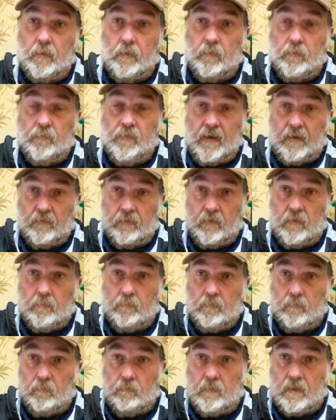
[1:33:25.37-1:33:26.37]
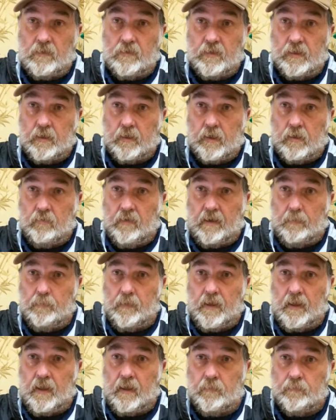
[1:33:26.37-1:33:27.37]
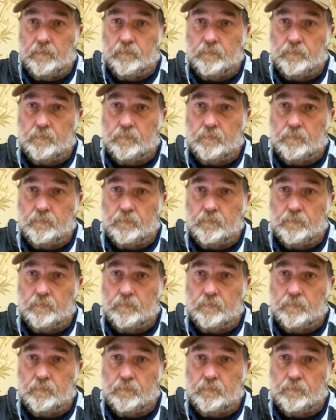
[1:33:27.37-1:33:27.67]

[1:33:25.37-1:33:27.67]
in fact, and Munchie can correct me here,